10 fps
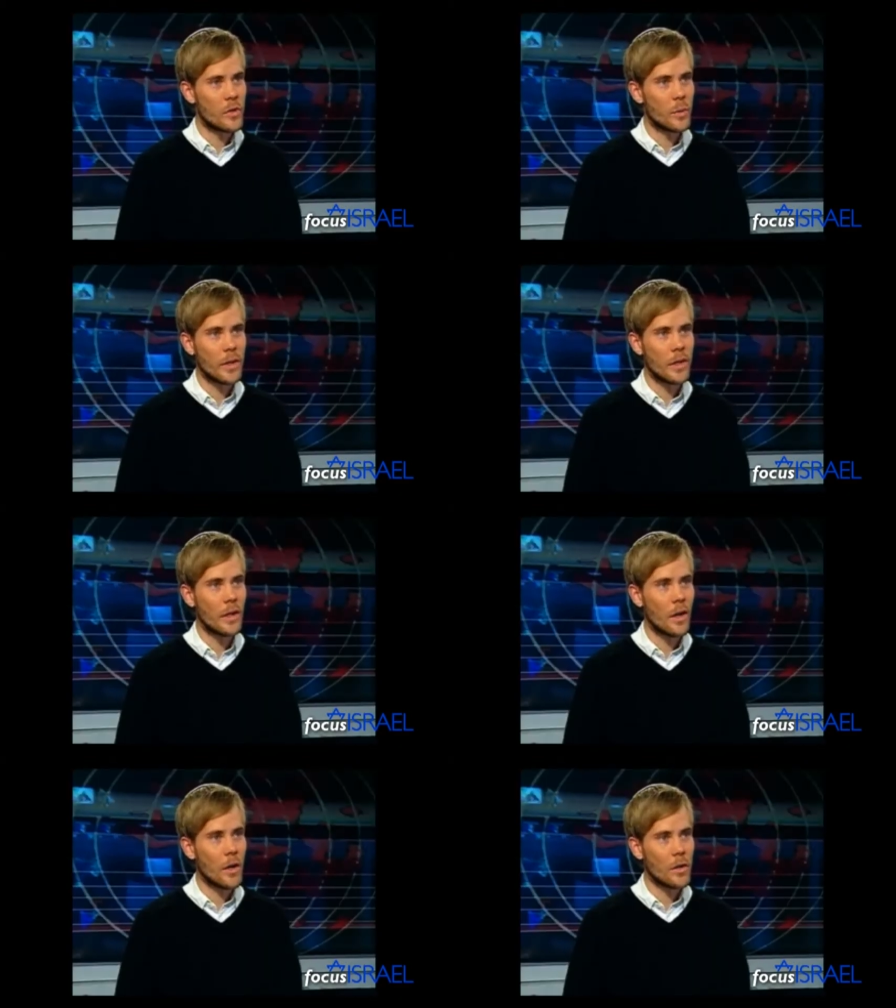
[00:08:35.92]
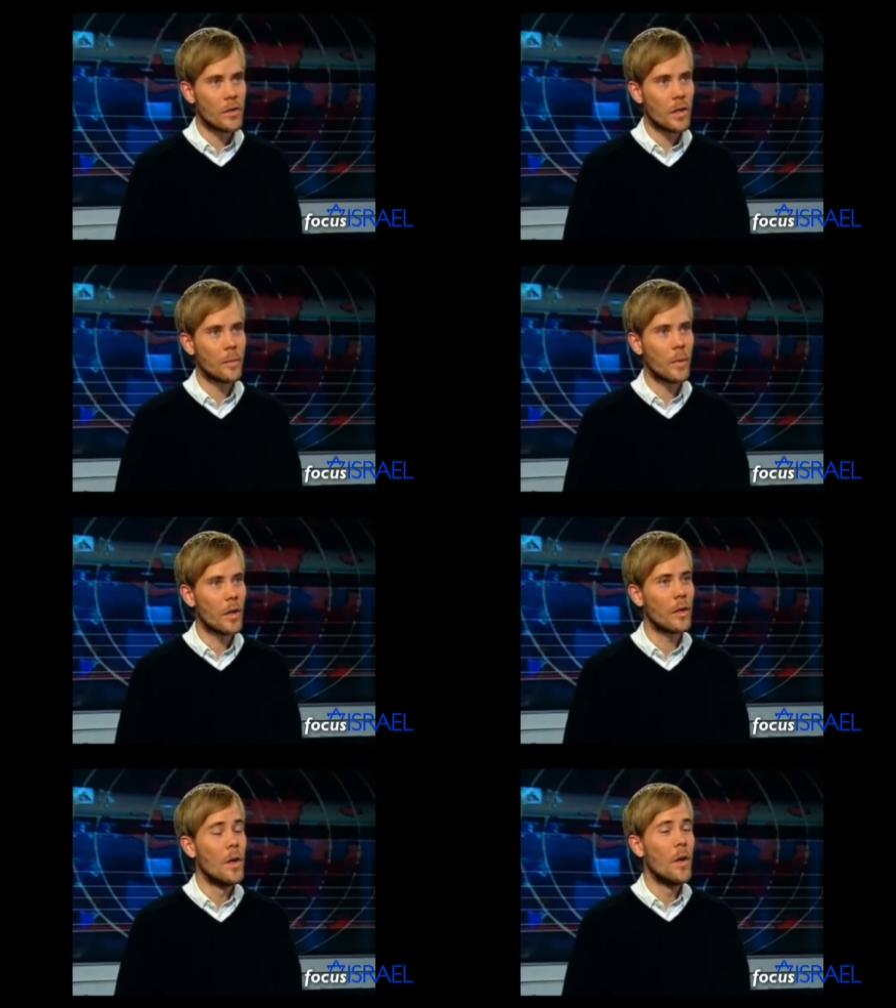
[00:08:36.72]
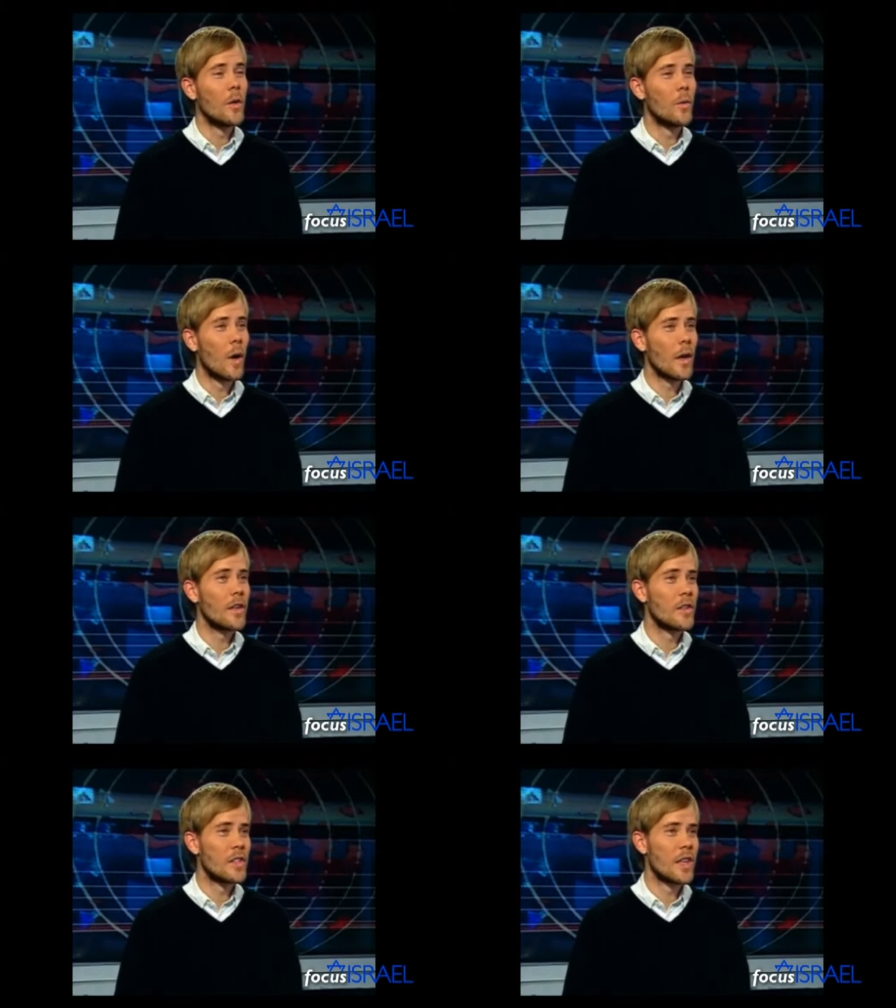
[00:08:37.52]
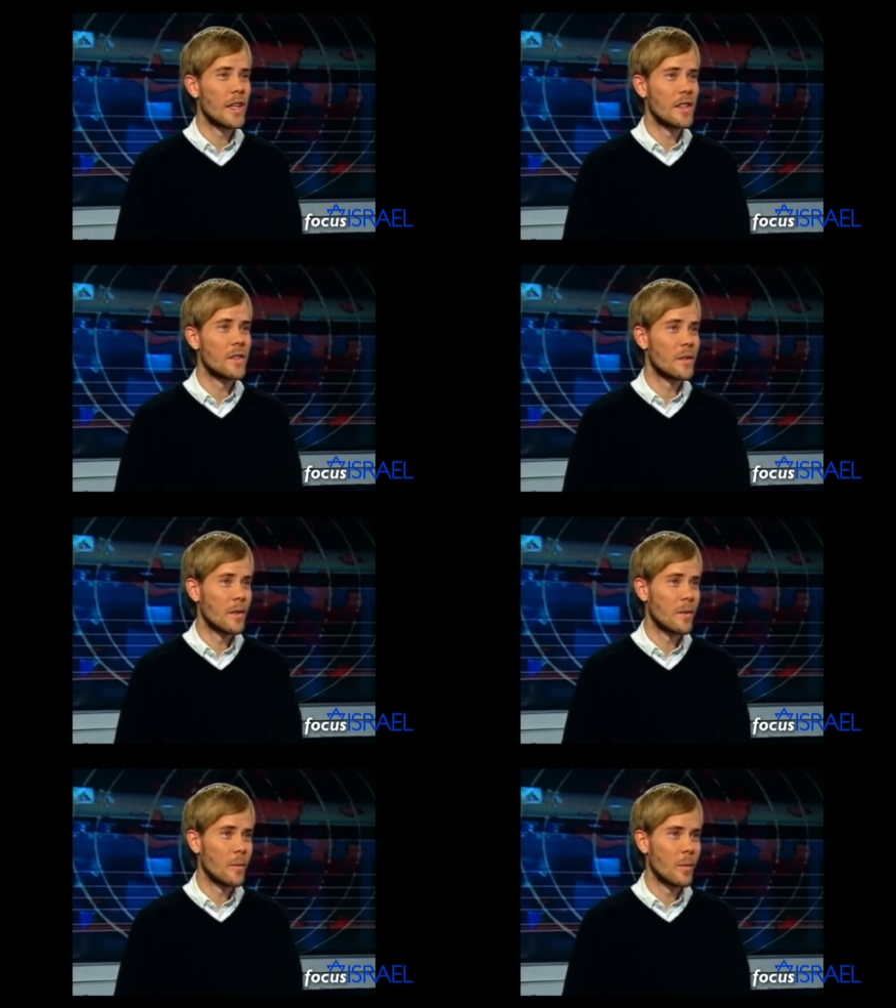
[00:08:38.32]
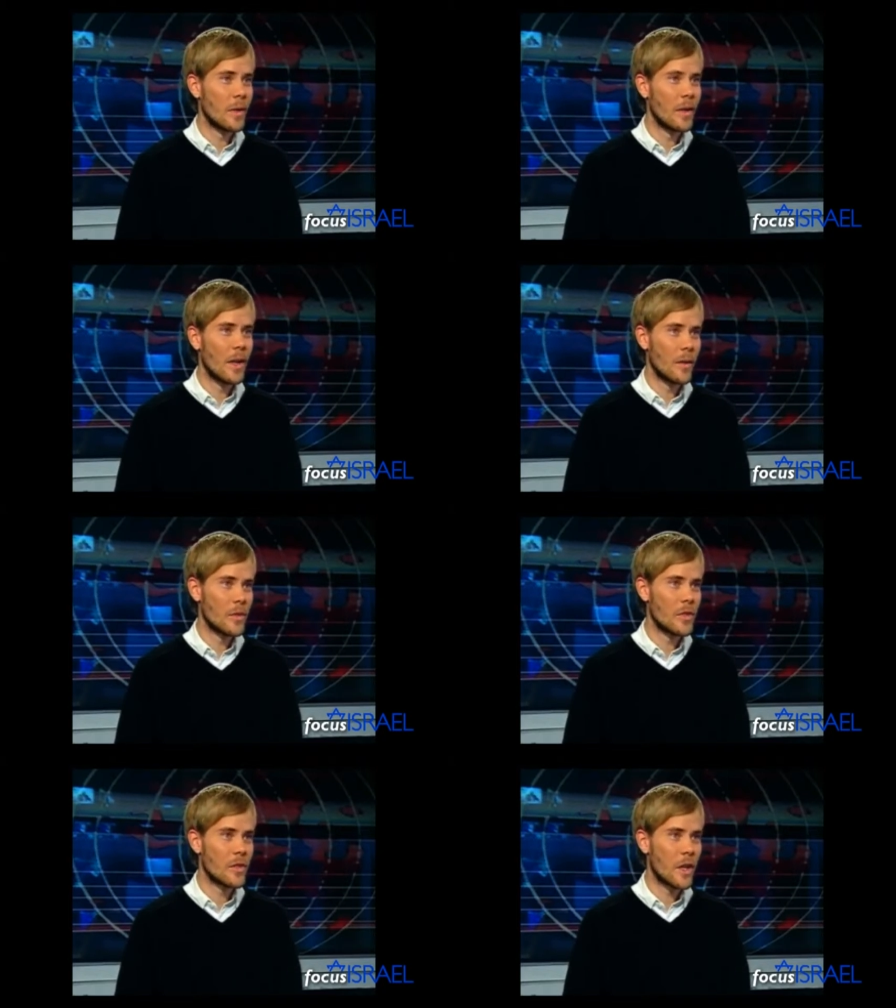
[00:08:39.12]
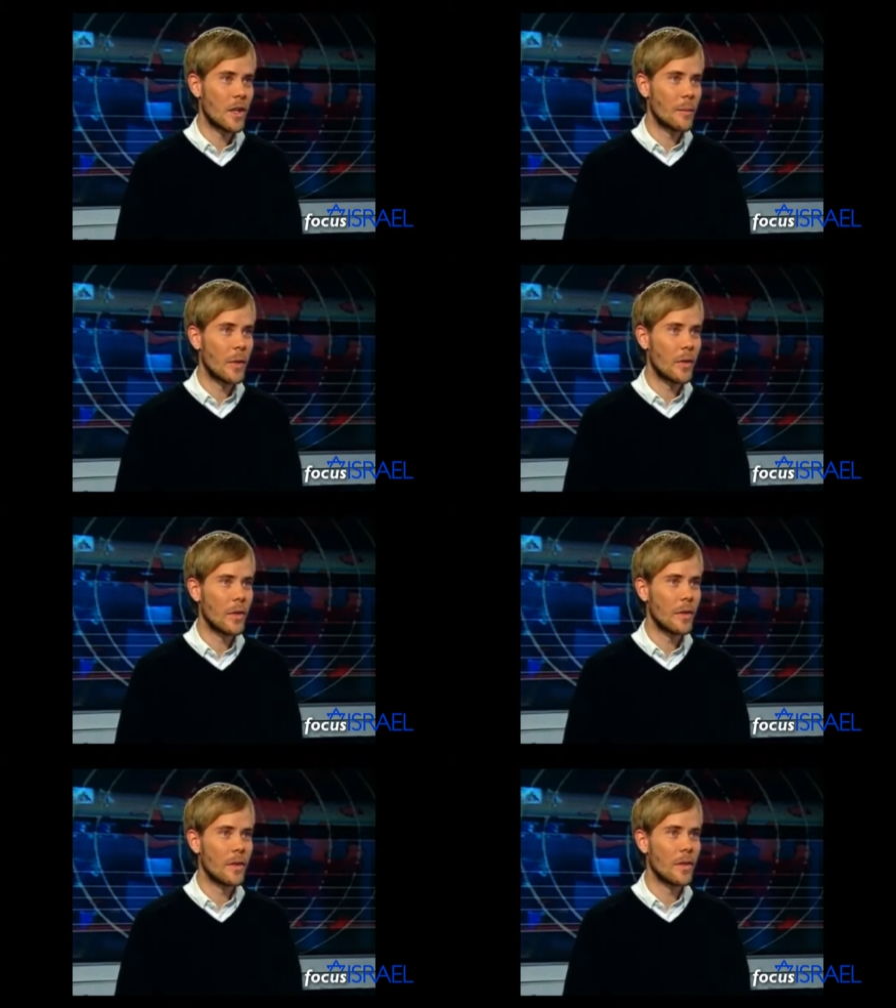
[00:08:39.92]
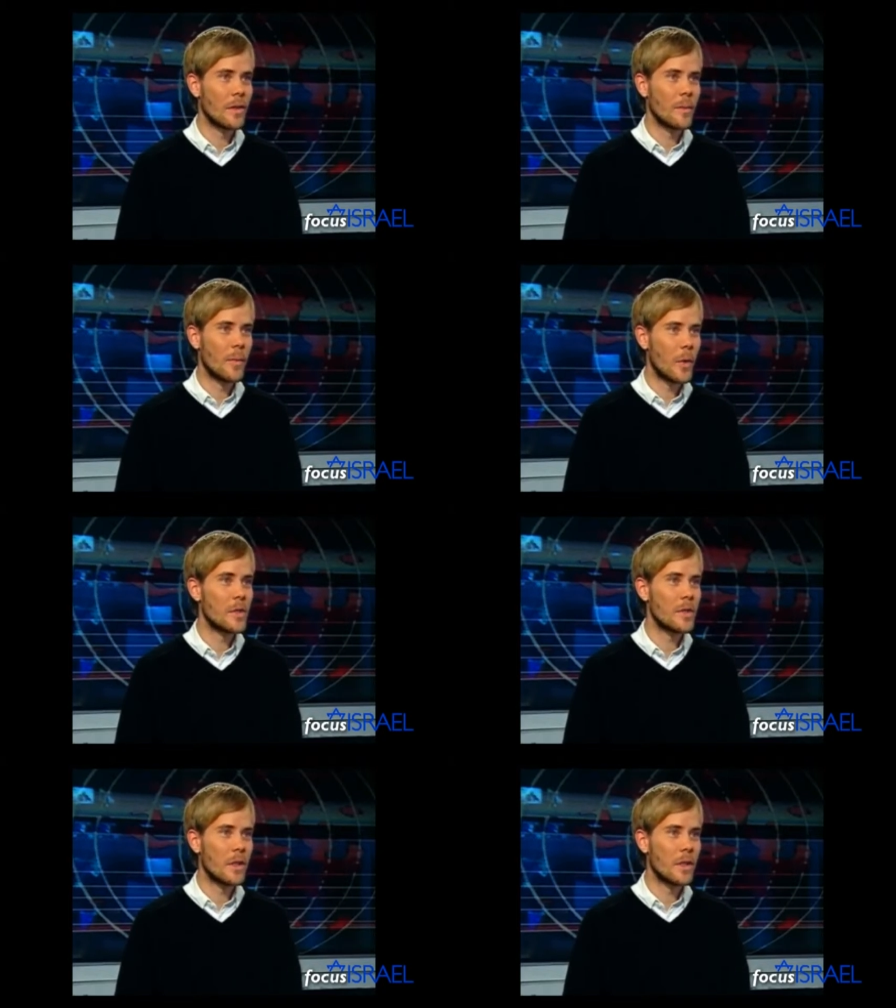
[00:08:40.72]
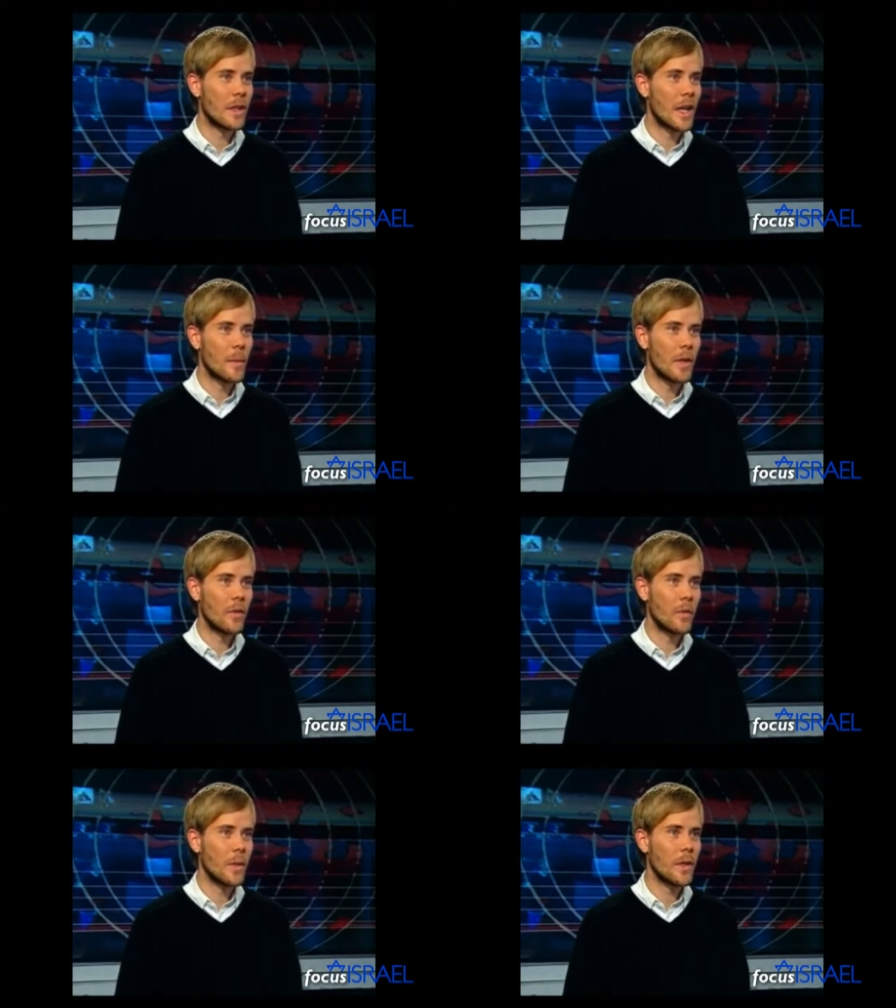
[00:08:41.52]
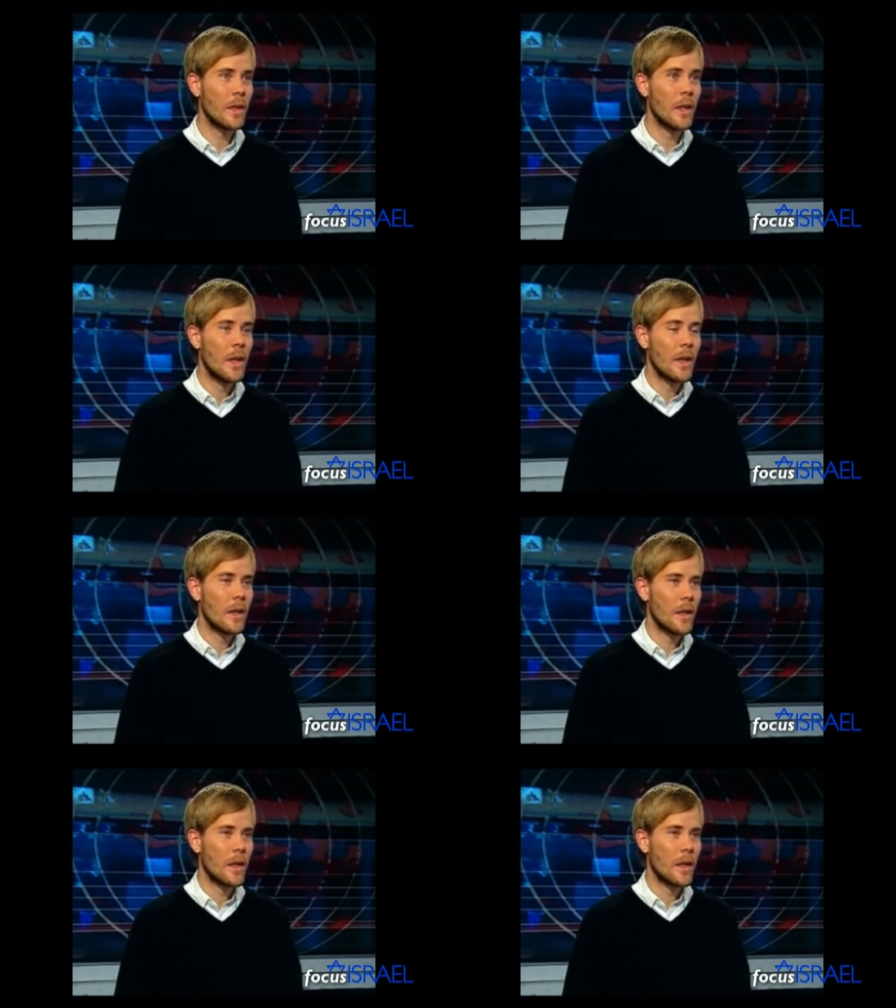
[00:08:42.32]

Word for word: in Sweden, Hans Lindblad, who wanted to change what I was just talking about the, the poisoned climate in Sweden.